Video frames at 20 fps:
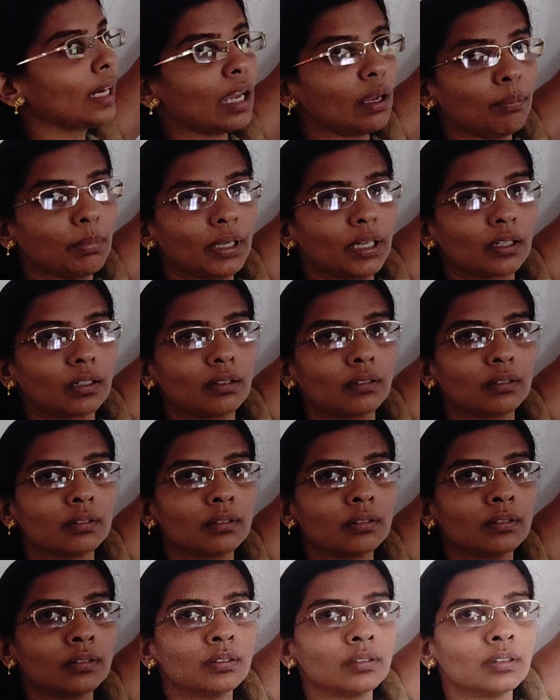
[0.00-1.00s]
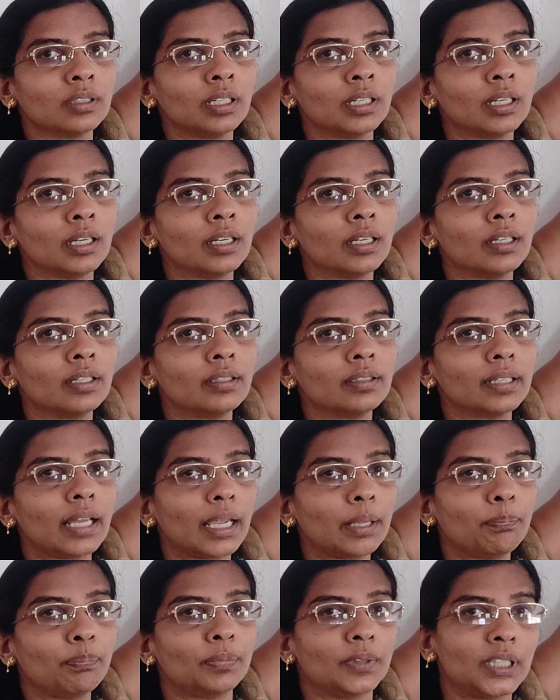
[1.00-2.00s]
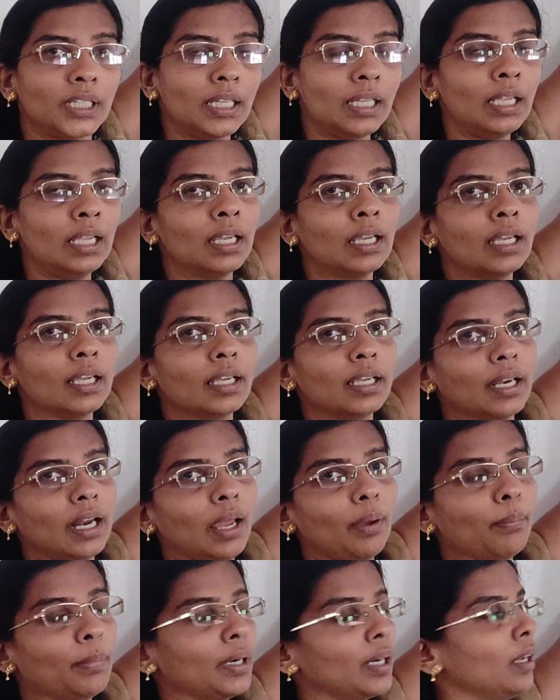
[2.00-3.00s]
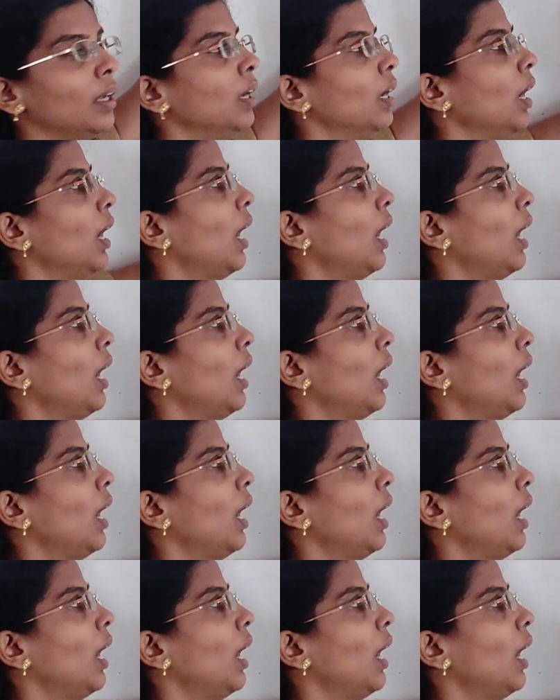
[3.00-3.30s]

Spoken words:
grammar. Type 3 grammar.